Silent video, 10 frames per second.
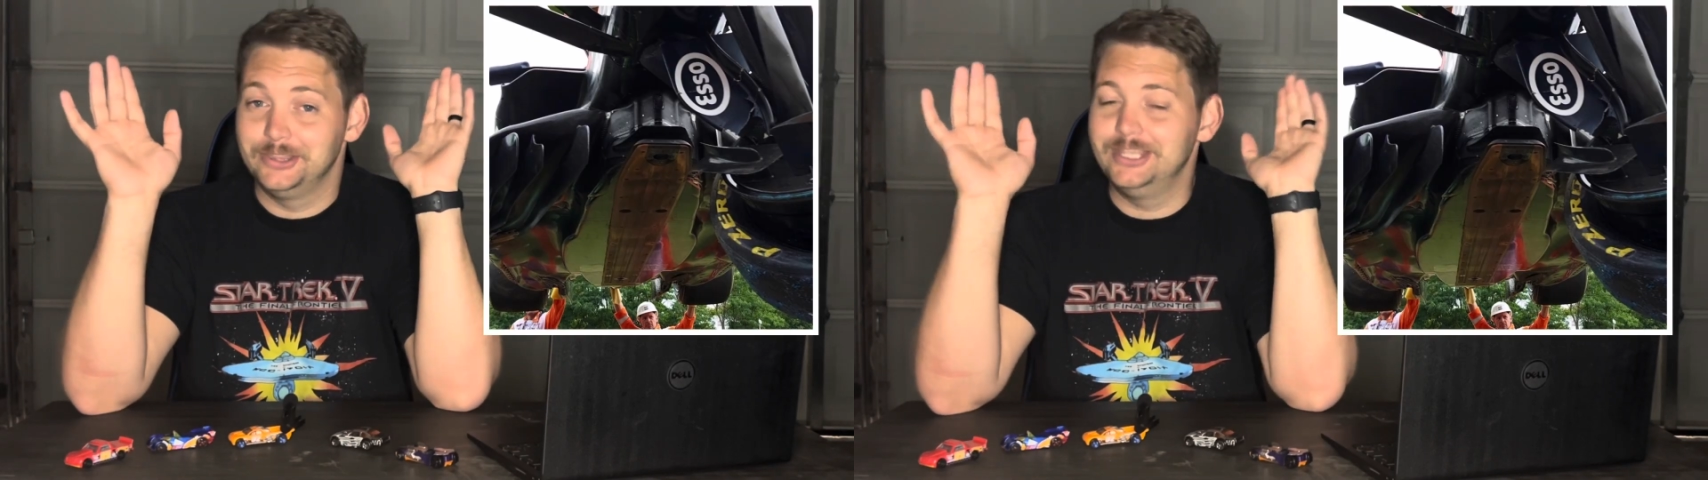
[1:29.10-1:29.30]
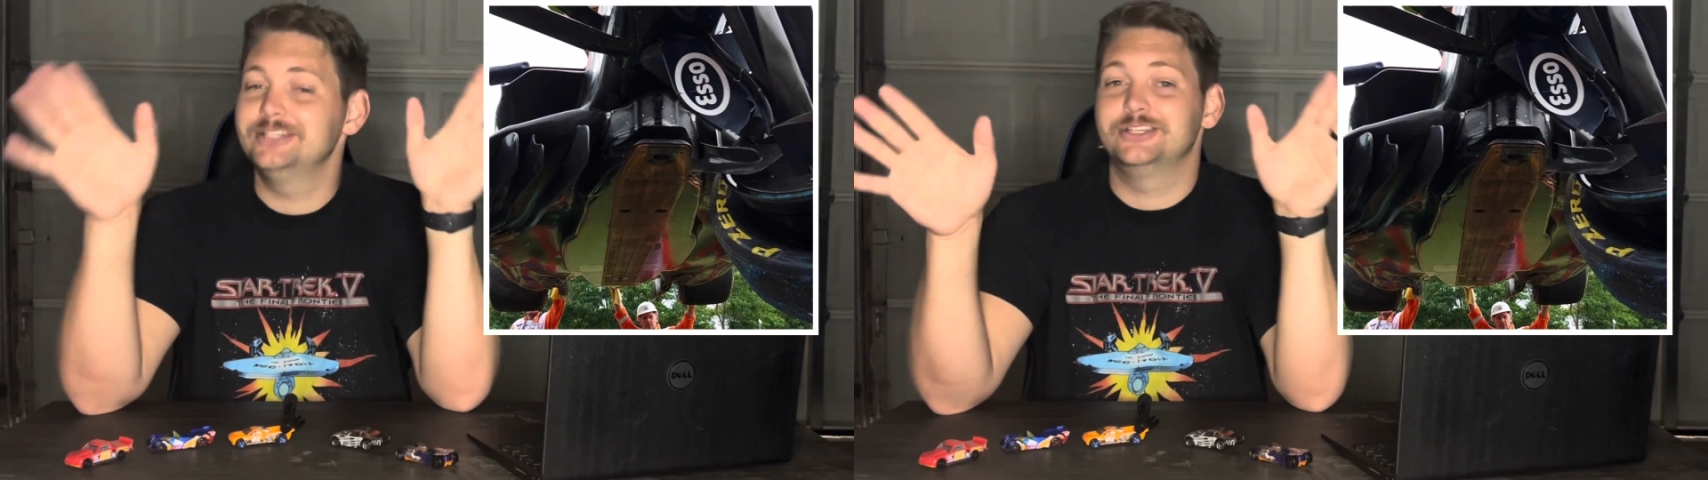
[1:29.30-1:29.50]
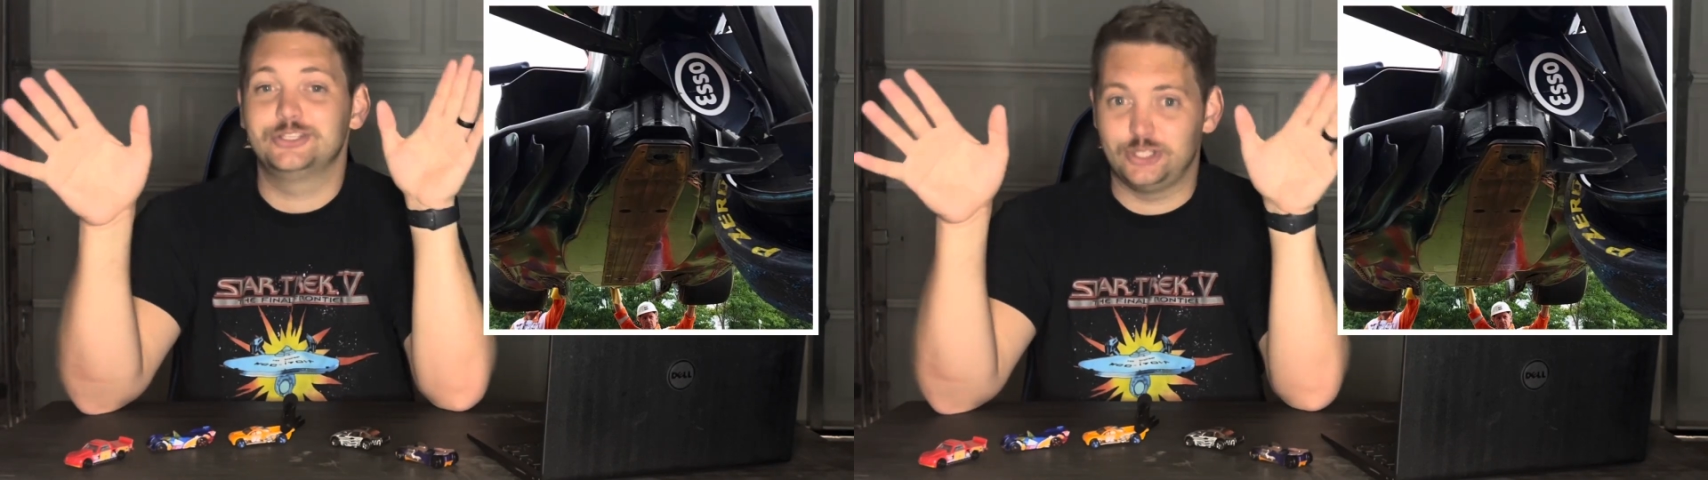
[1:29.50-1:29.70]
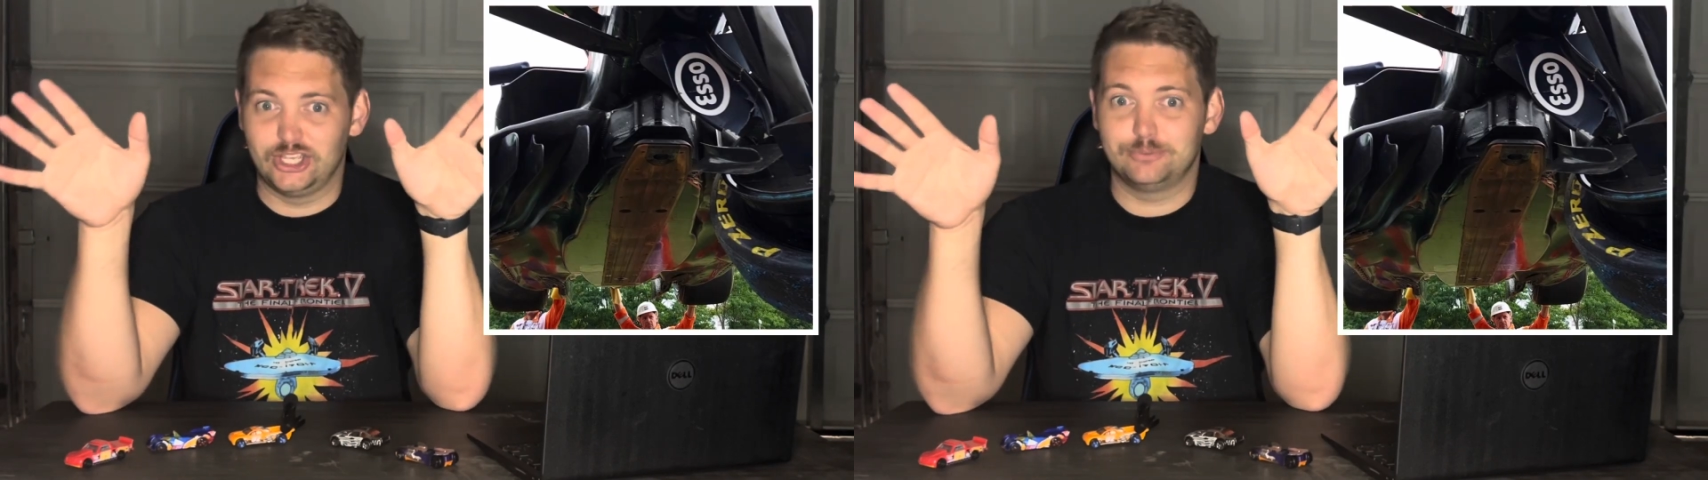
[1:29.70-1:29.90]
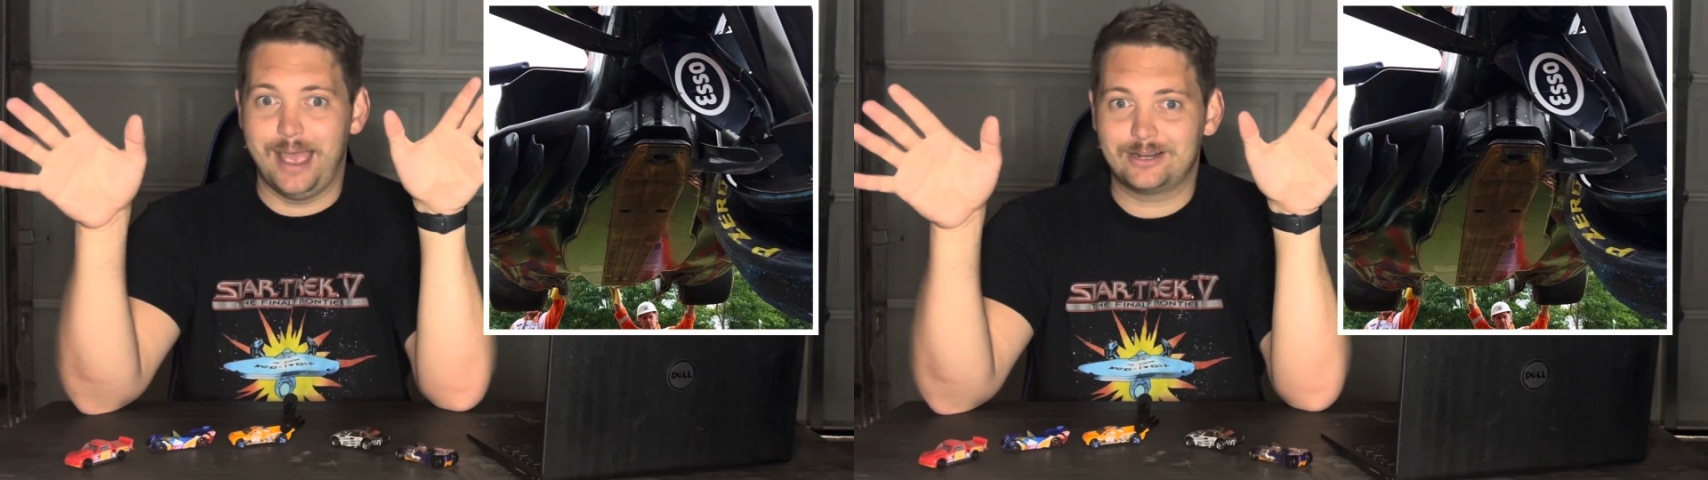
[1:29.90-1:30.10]

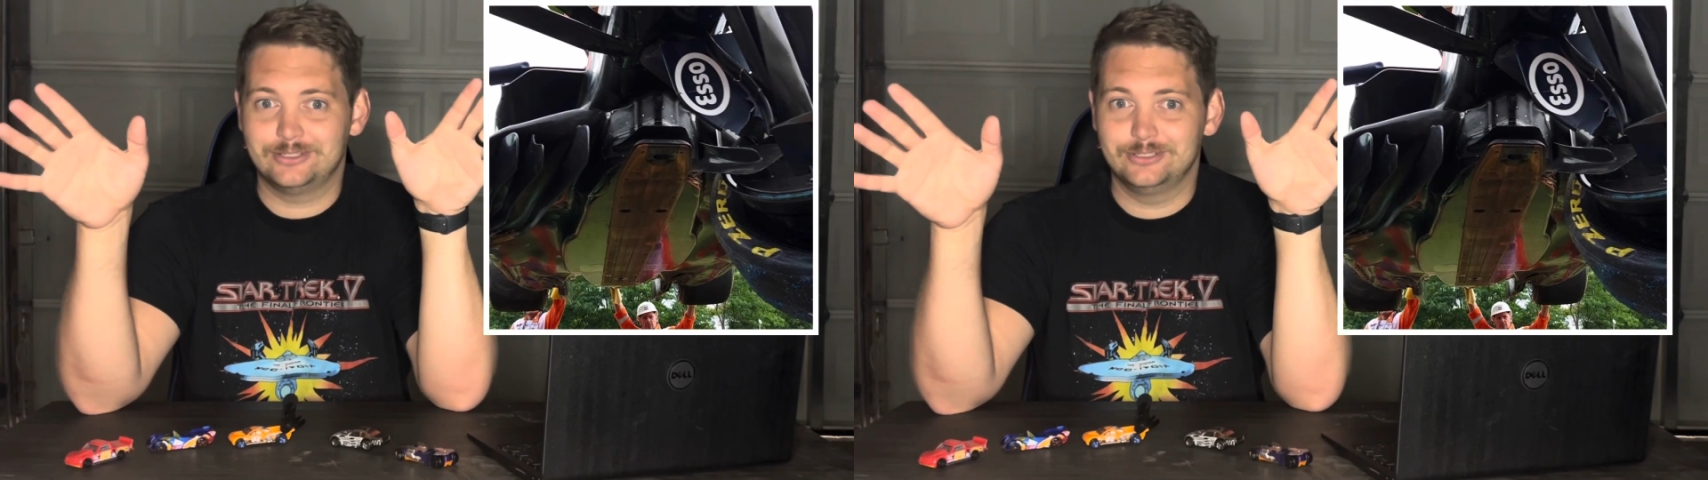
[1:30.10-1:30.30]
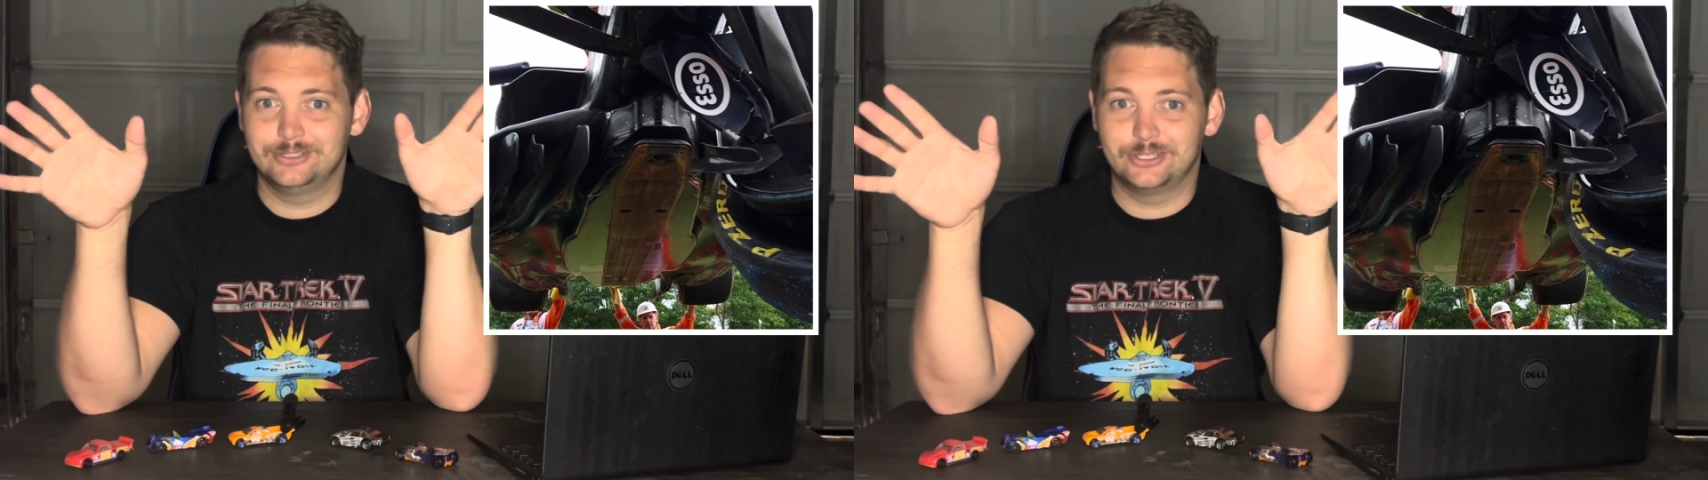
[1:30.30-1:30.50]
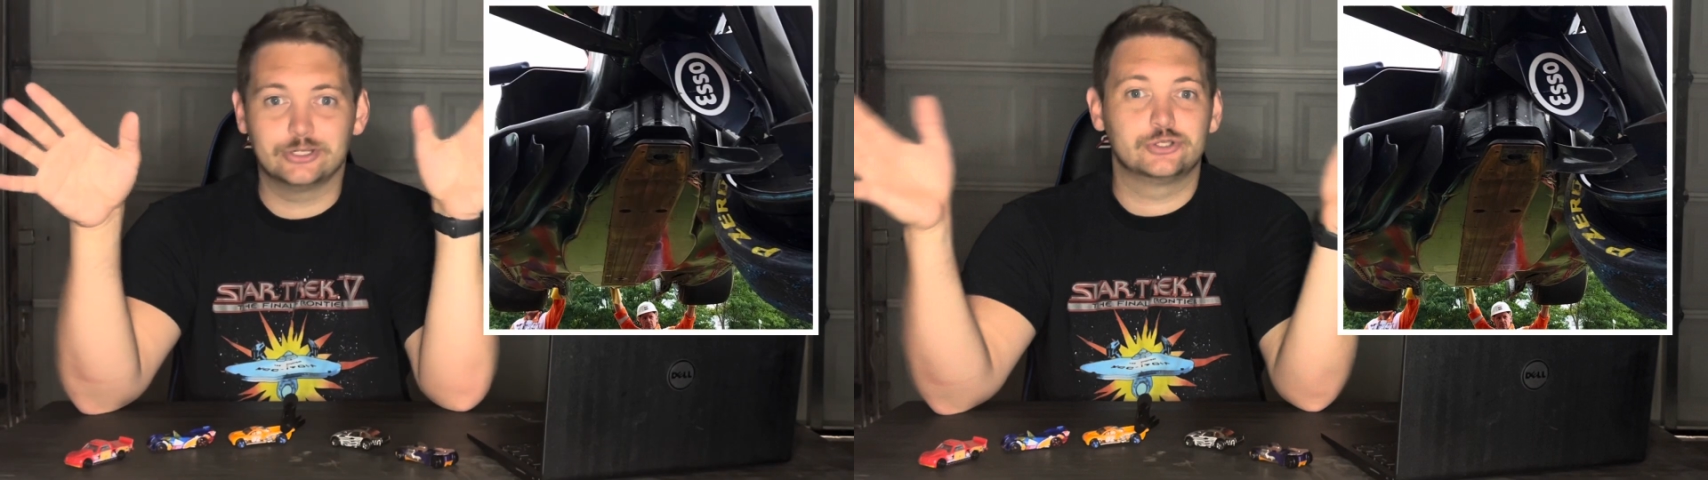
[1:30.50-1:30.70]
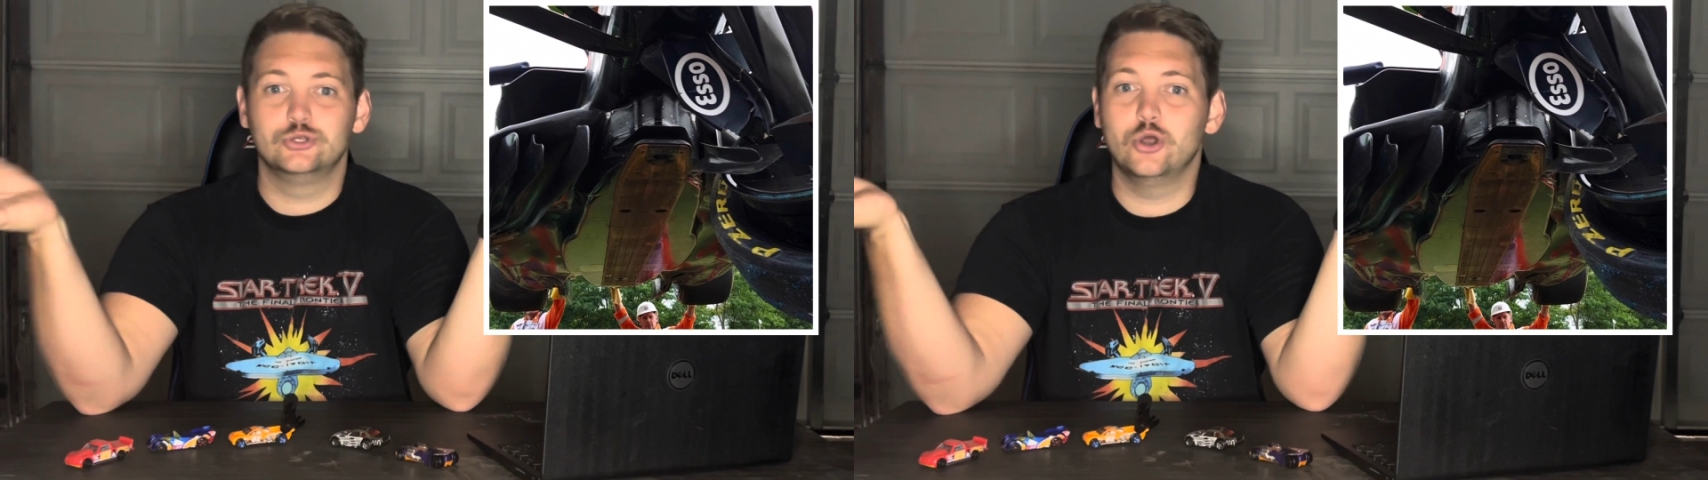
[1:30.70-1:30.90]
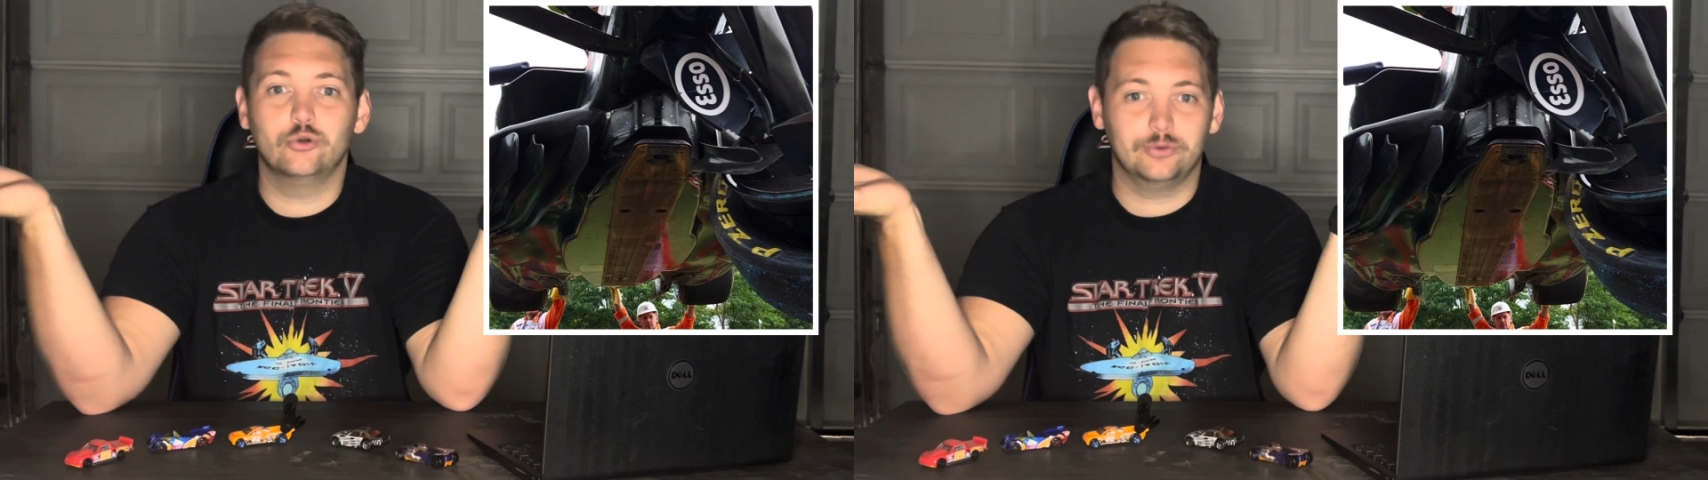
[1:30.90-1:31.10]
suspect. There's no